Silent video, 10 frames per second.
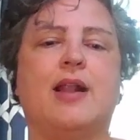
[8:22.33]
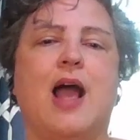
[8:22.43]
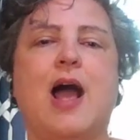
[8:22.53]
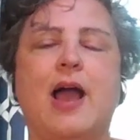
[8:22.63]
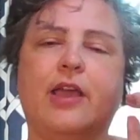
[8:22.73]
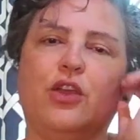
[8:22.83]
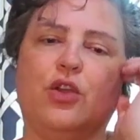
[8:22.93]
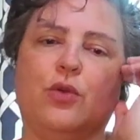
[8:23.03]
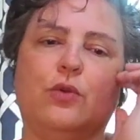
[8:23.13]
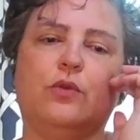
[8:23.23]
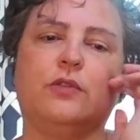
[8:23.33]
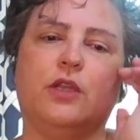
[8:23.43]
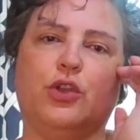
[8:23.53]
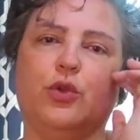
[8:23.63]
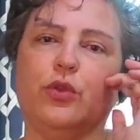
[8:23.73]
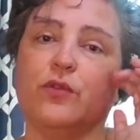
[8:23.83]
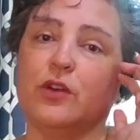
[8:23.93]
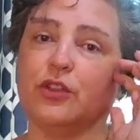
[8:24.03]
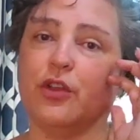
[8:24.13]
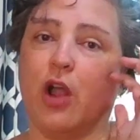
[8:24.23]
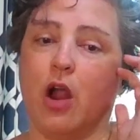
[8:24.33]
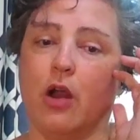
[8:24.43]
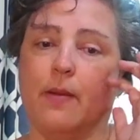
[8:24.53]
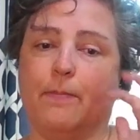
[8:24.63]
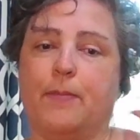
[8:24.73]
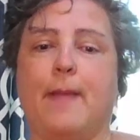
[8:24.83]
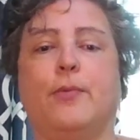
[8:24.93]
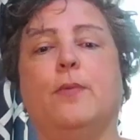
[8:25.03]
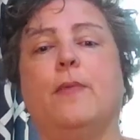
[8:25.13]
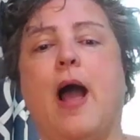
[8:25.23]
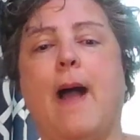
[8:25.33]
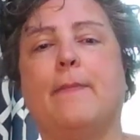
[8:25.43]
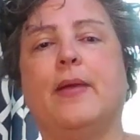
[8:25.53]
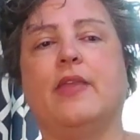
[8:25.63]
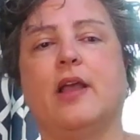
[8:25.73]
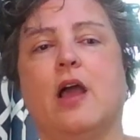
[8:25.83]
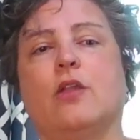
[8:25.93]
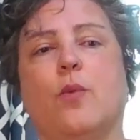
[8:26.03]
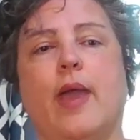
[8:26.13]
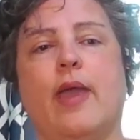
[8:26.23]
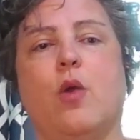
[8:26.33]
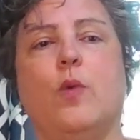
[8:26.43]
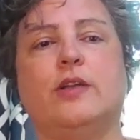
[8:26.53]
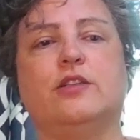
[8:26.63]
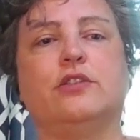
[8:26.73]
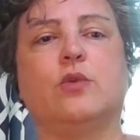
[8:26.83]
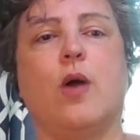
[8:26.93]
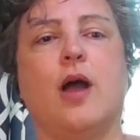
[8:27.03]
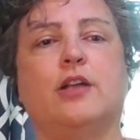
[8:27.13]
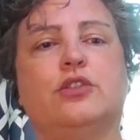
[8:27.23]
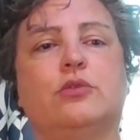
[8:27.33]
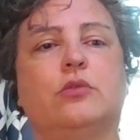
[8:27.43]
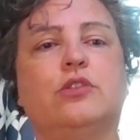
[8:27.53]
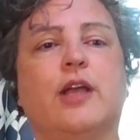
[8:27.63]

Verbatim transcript: and I used Universal Yarn Bamboo Pop in the colorway Winter Squash,